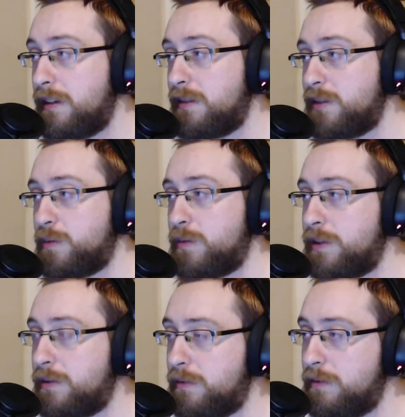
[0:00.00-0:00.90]
Just wish
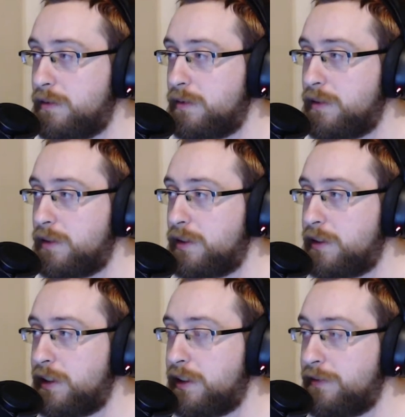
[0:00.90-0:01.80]

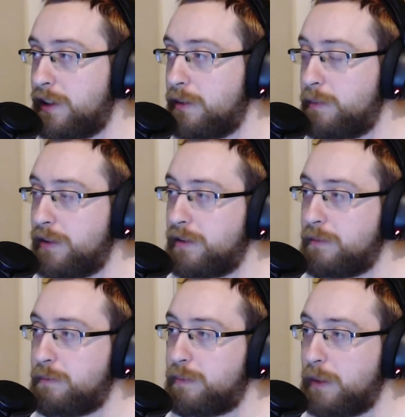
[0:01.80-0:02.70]
developers and
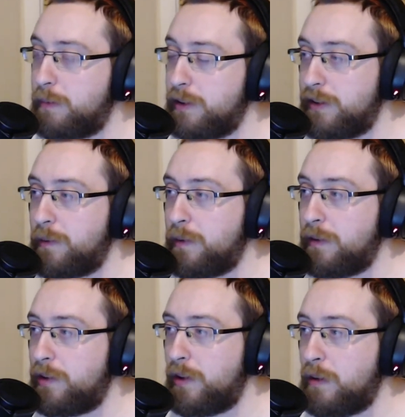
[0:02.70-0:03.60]
publishers weren't
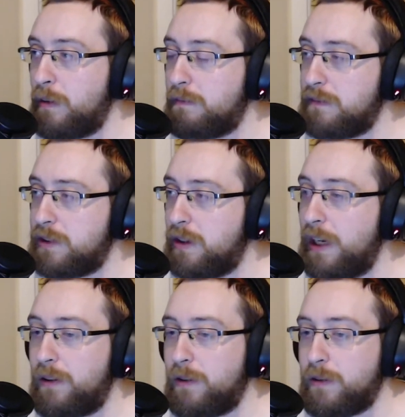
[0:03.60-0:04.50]
so tight
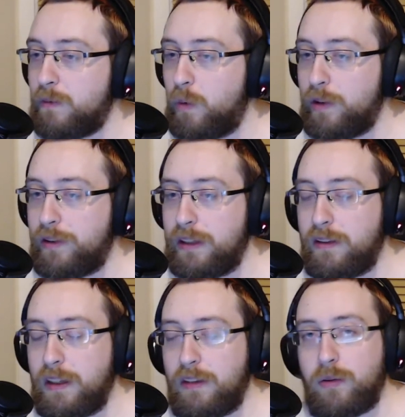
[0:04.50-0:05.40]
on what's
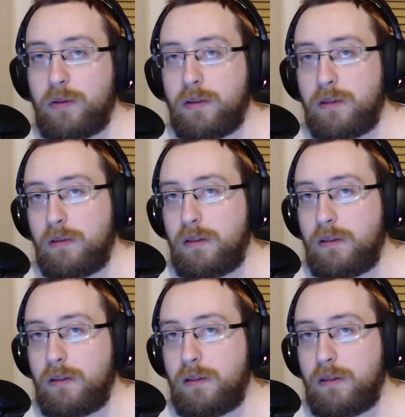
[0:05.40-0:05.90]
success or not.